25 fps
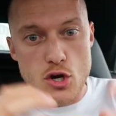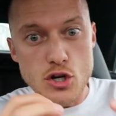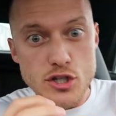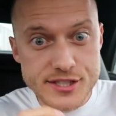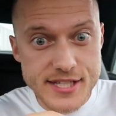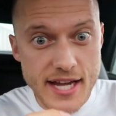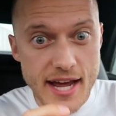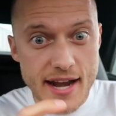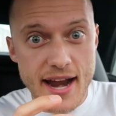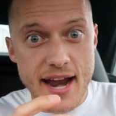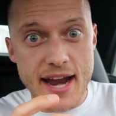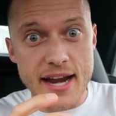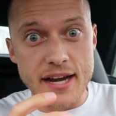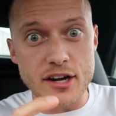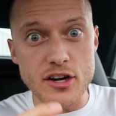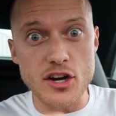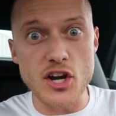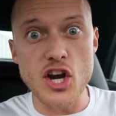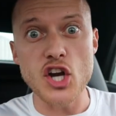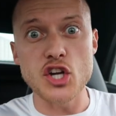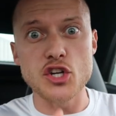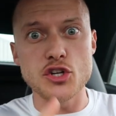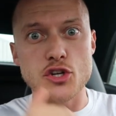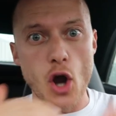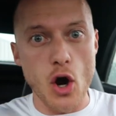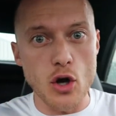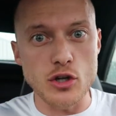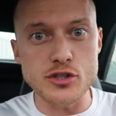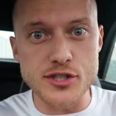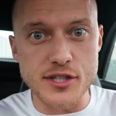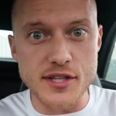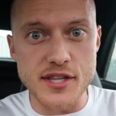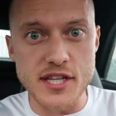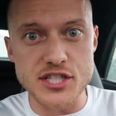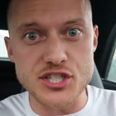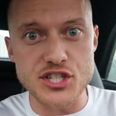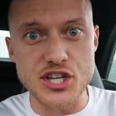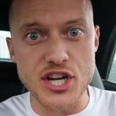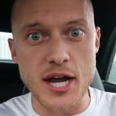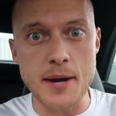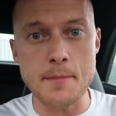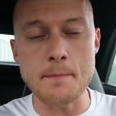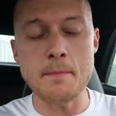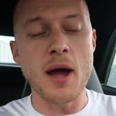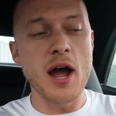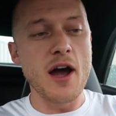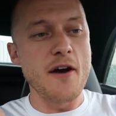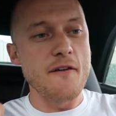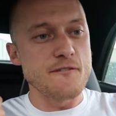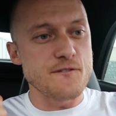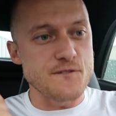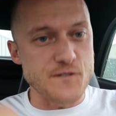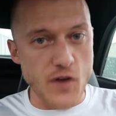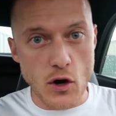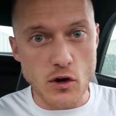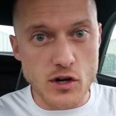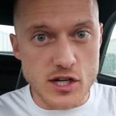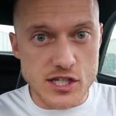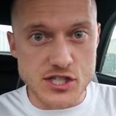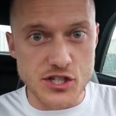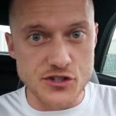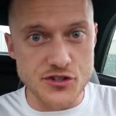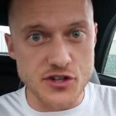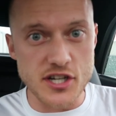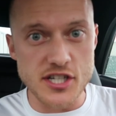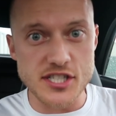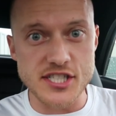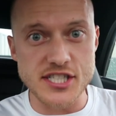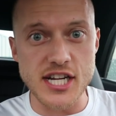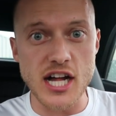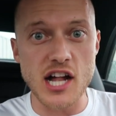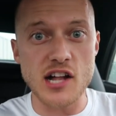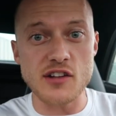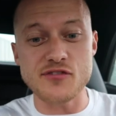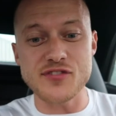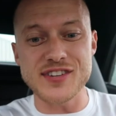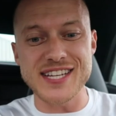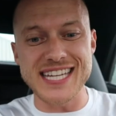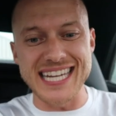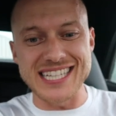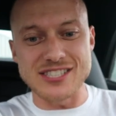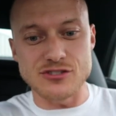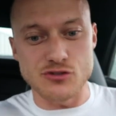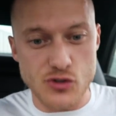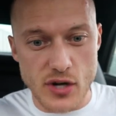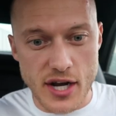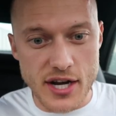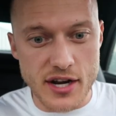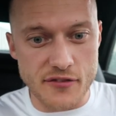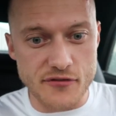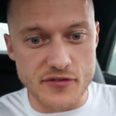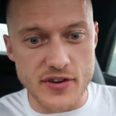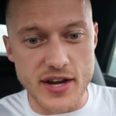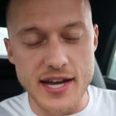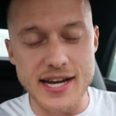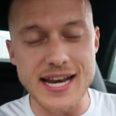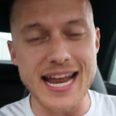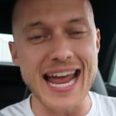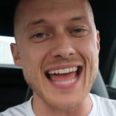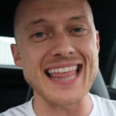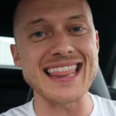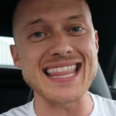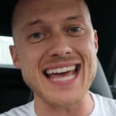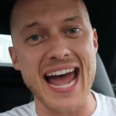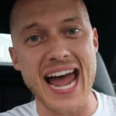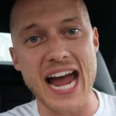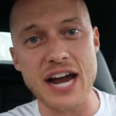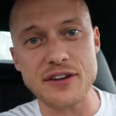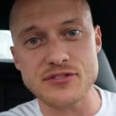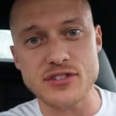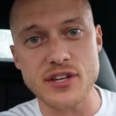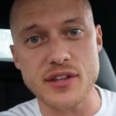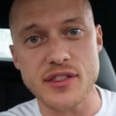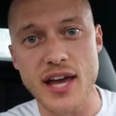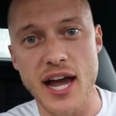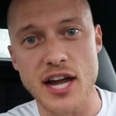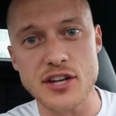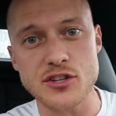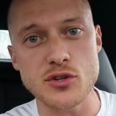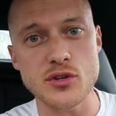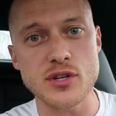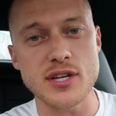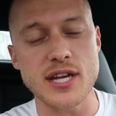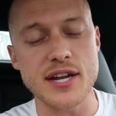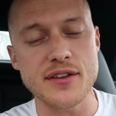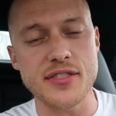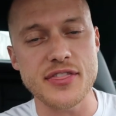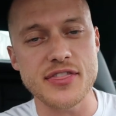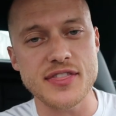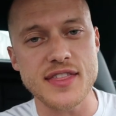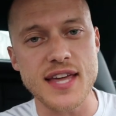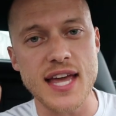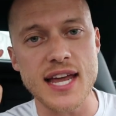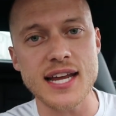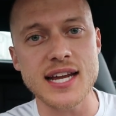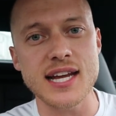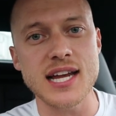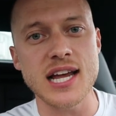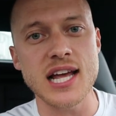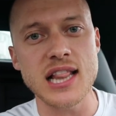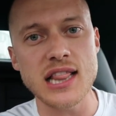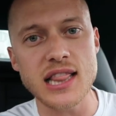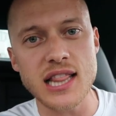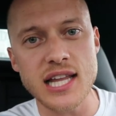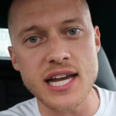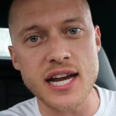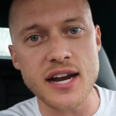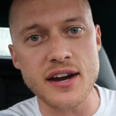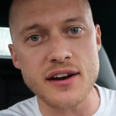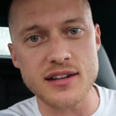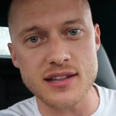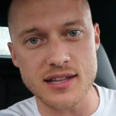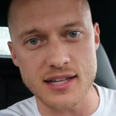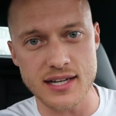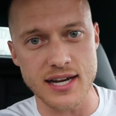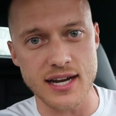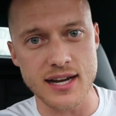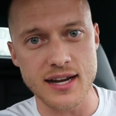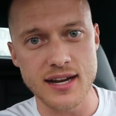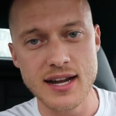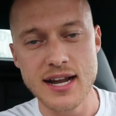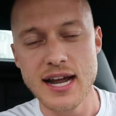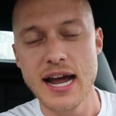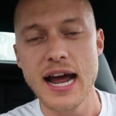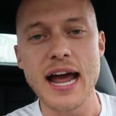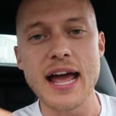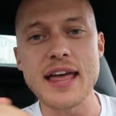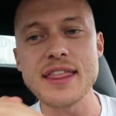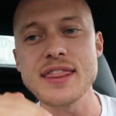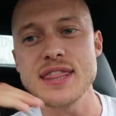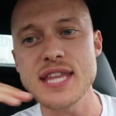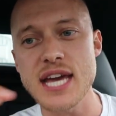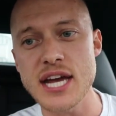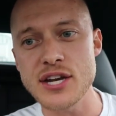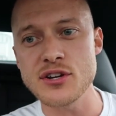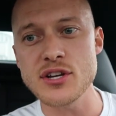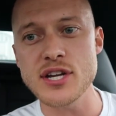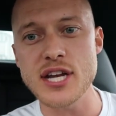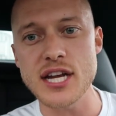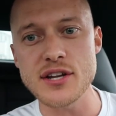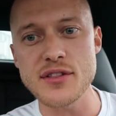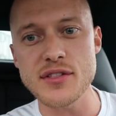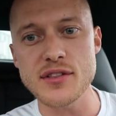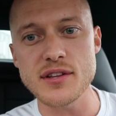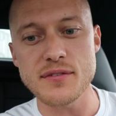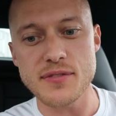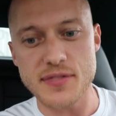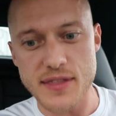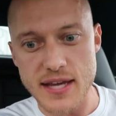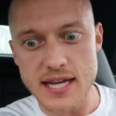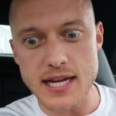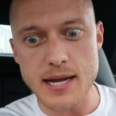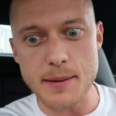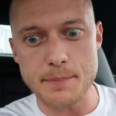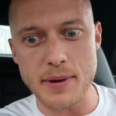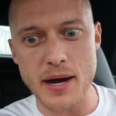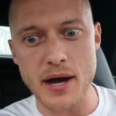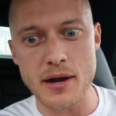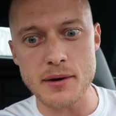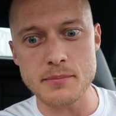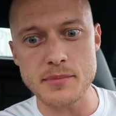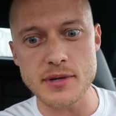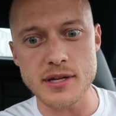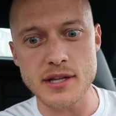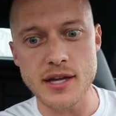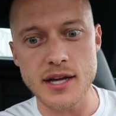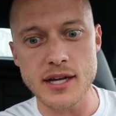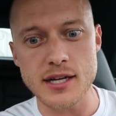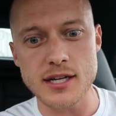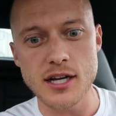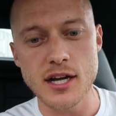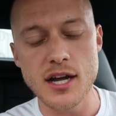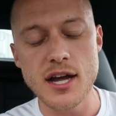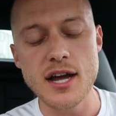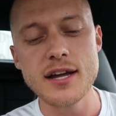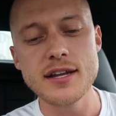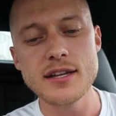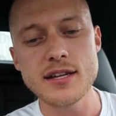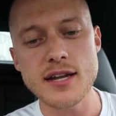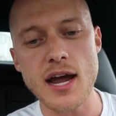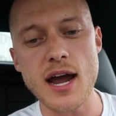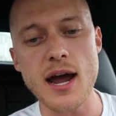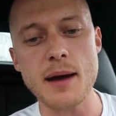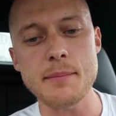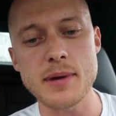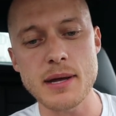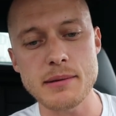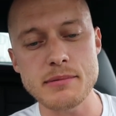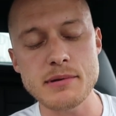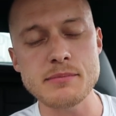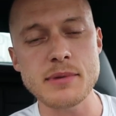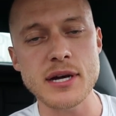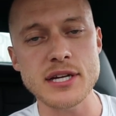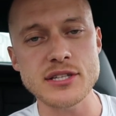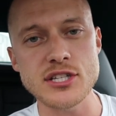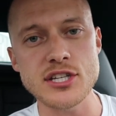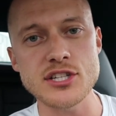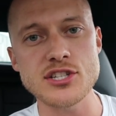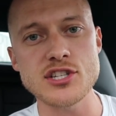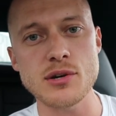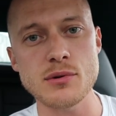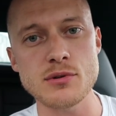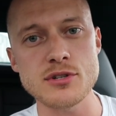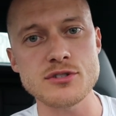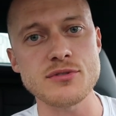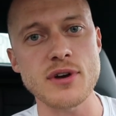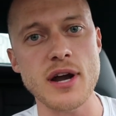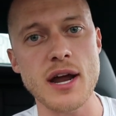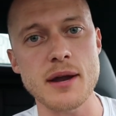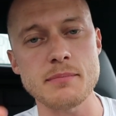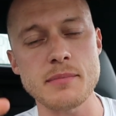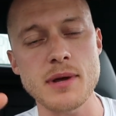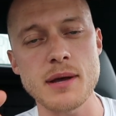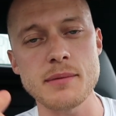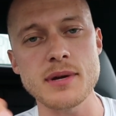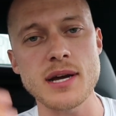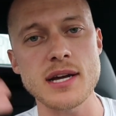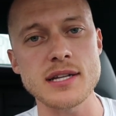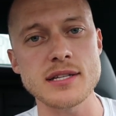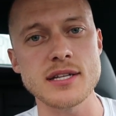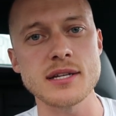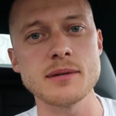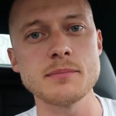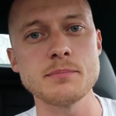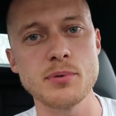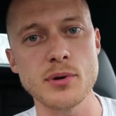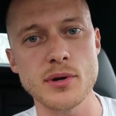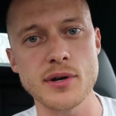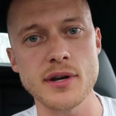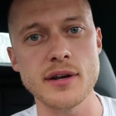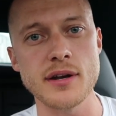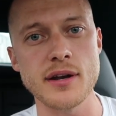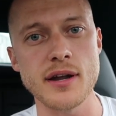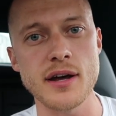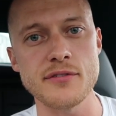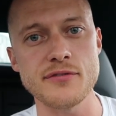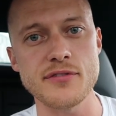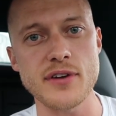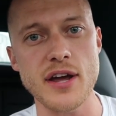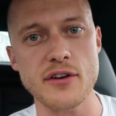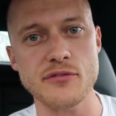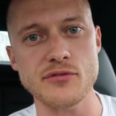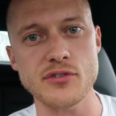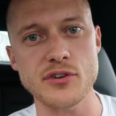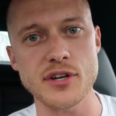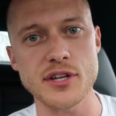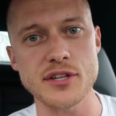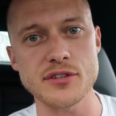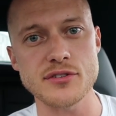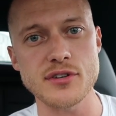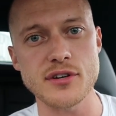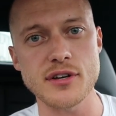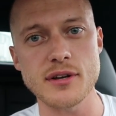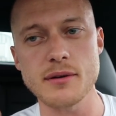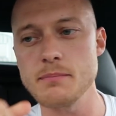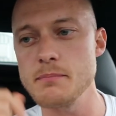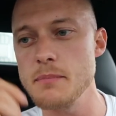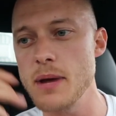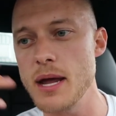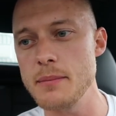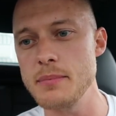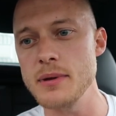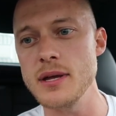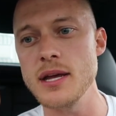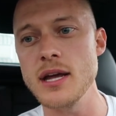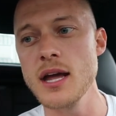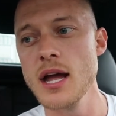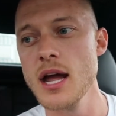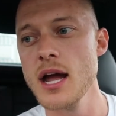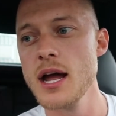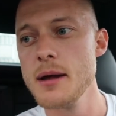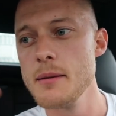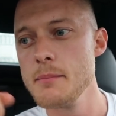use that anger, go to the gym, focus on yourself, get rid of it, and after that you can think clearly. And then you can think about it and be like, yeah, maybe my teacher was right, maybe I didn't put enough effort into it, maybe